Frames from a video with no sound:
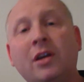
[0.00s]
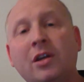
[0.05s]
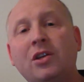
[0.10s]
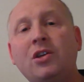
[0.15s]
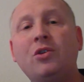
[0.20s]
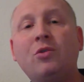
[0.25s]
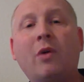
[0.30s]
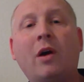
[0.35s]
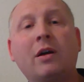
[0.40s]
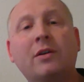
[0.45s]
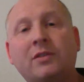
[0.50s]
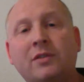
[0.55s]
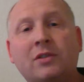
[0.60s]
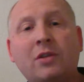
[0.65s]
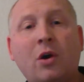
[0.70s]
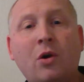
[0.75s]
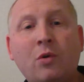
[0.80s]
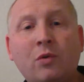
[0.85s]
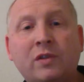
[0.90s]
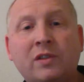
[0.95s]
You are
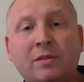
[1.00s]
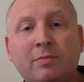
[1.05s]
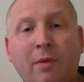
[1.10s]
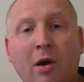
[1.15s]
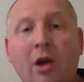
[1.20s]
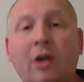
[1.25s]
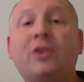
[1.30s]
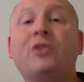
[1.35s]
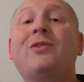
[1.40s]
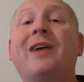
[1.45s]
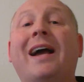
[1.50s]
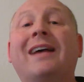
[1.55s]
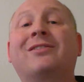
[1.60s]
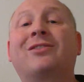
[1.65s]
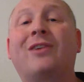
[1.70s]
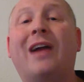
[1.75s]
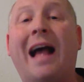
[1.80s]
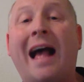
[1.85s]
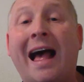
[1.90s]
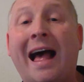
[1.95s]
so smart. You guys
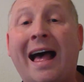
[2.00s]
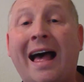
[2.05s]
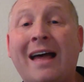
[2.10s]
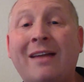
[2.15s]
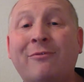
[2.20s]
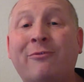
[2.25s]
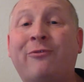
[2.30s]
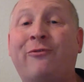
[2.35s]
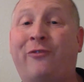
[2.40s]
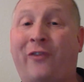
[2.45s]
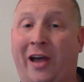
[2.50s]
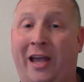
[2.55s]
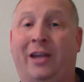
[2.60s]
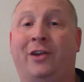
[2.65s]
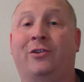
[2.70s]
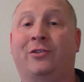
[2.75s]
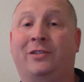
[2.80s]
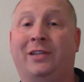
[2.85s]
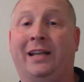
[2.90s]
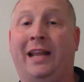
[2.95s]
are on
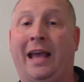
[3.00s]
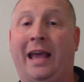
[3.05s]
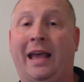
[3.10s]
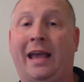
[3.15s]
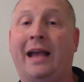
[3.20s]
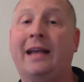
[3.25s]
fire today.